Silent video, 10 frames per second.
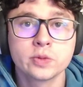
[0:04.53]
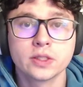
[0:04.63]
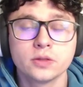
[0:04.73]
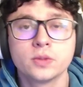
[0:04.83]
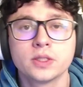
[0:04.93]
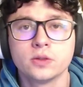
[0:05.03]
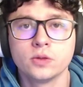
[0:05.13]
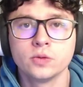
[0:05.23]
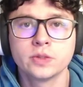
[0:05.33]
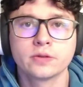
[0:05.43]
that you can
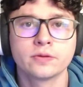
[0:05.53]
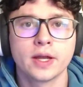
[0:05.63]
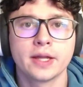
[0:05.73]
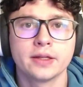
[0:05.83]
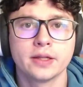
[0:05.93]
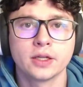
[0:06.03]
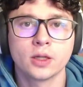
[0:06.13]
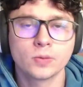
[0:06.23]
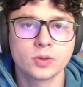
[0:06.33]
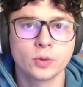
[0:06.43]
use to find a
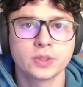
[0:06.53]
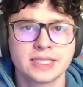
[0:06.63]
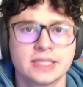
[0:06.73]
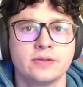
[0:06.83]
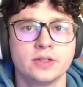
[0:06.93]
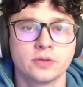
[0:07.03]
comfortable sensitivity